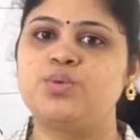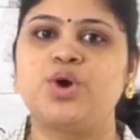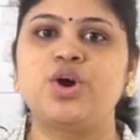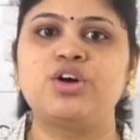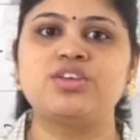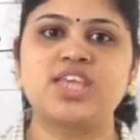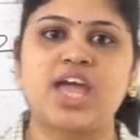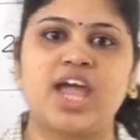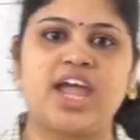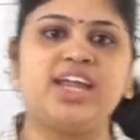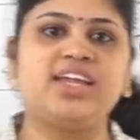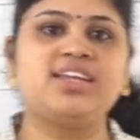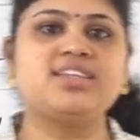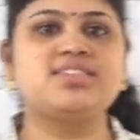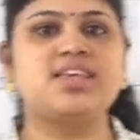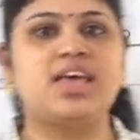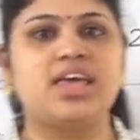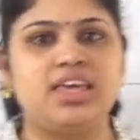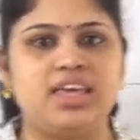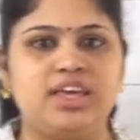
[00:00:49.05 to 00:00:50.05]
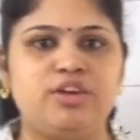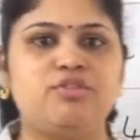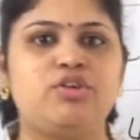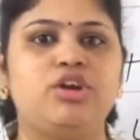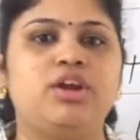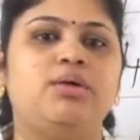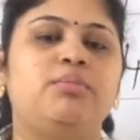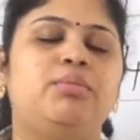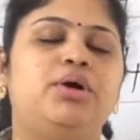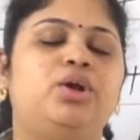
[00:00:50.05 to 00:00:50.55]
Because 8 is an
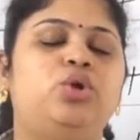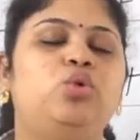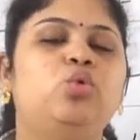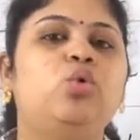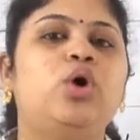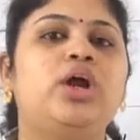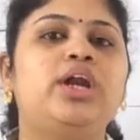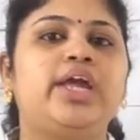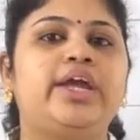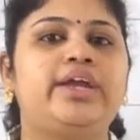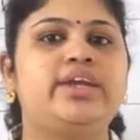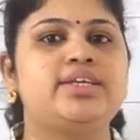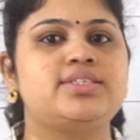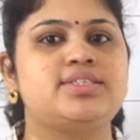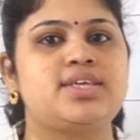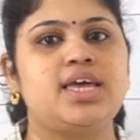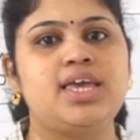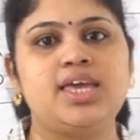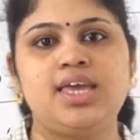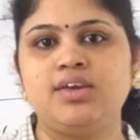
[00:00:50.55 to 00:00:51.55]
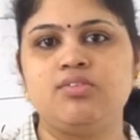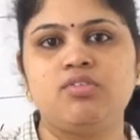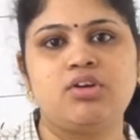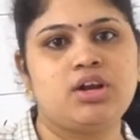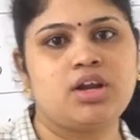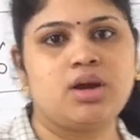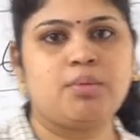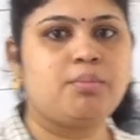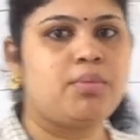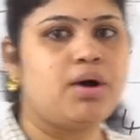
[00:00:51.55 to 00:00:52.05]
even number. 2 and 8 is an
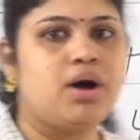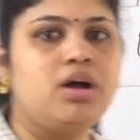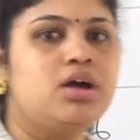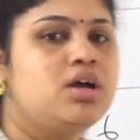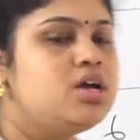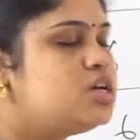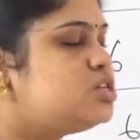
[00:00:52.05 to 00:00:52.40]
even number.